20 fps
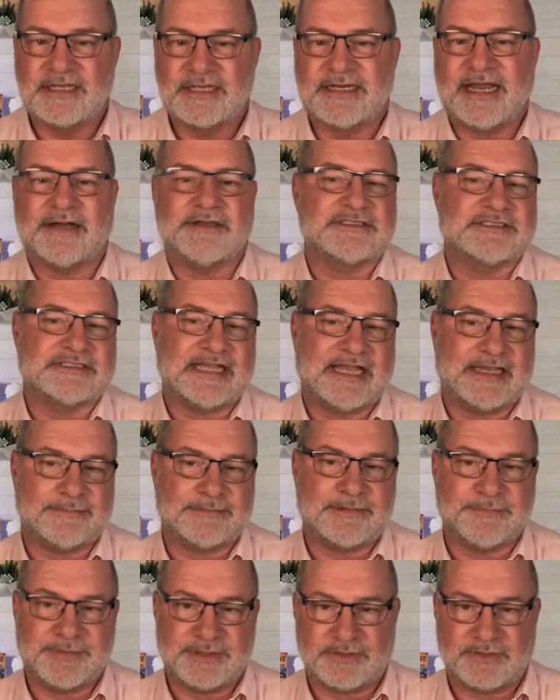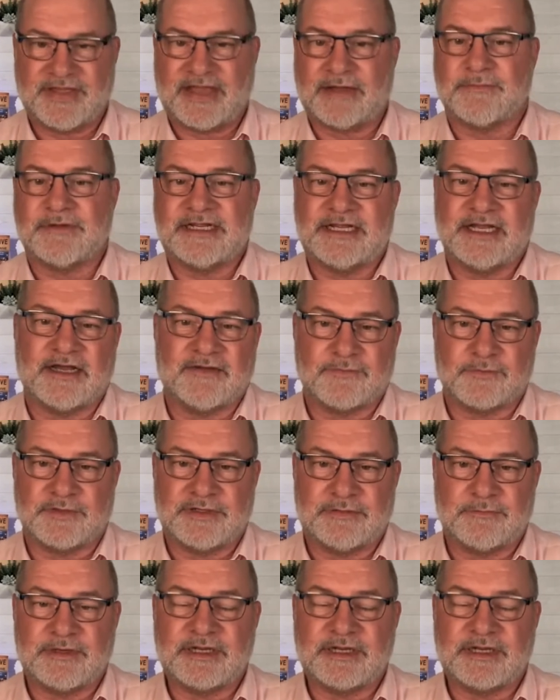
Now it's time to build that recovery.